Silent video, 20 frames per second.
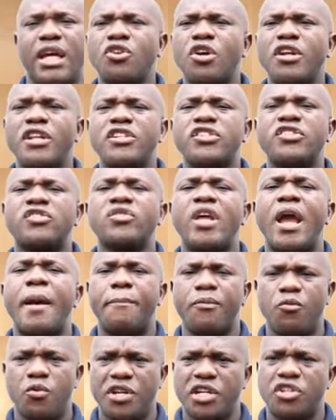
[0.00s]
not in
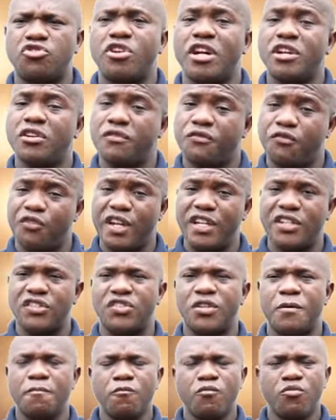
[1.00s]
step with the trend of
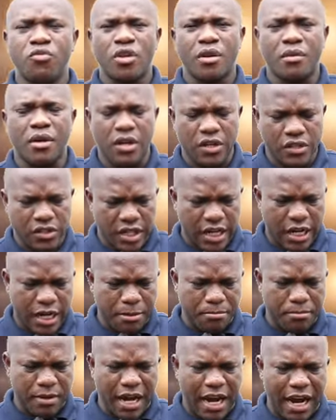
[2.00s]
things. Because
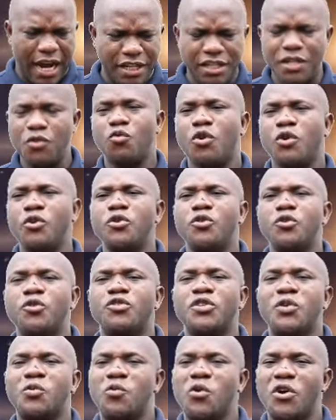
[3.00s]
um, I, I, didn't want to
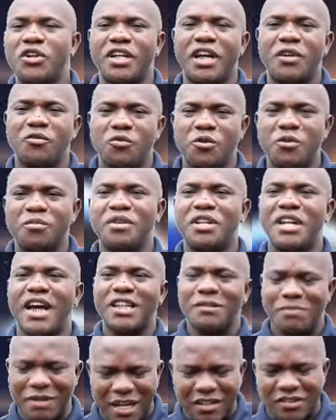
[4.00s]
use a word that wouldn't be
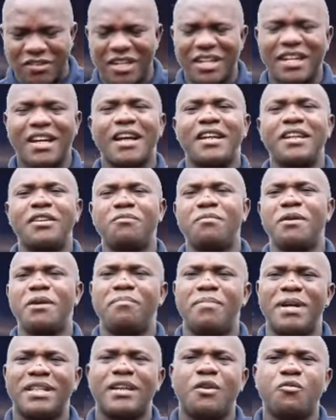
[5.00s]
nice, but I think that it would be a
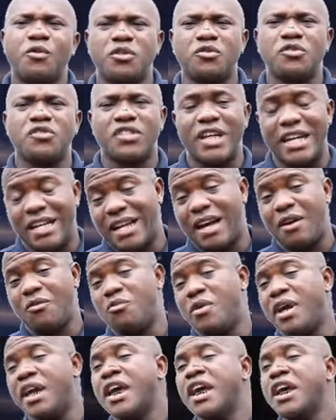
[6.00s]
better way to say that
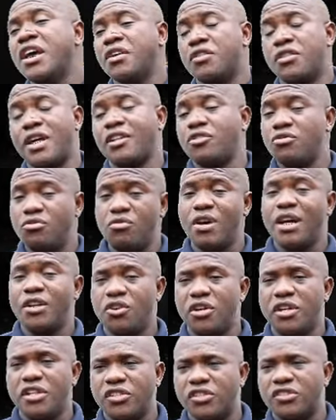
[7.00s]
way that you are
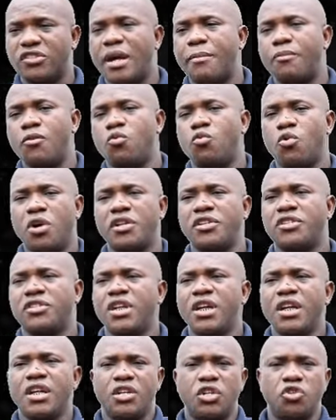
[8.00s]
not in step with what is
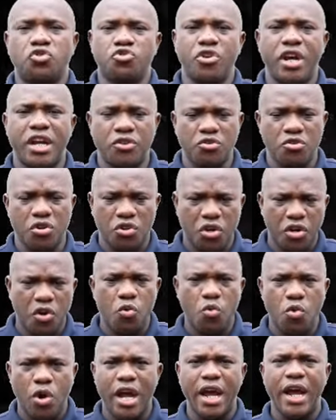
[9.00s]
the trend. You're not
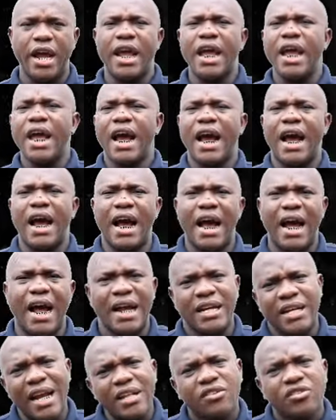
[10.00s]
aware. Uh,
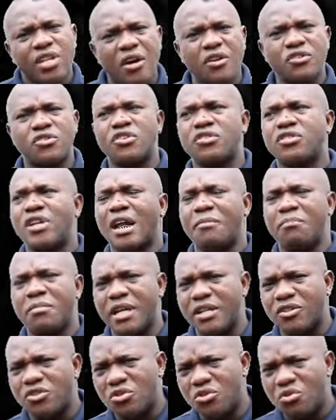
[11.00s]
and that tells us that
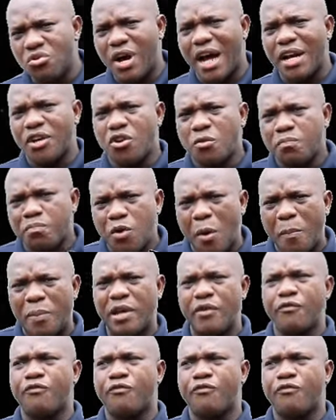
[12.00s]
means you are not properly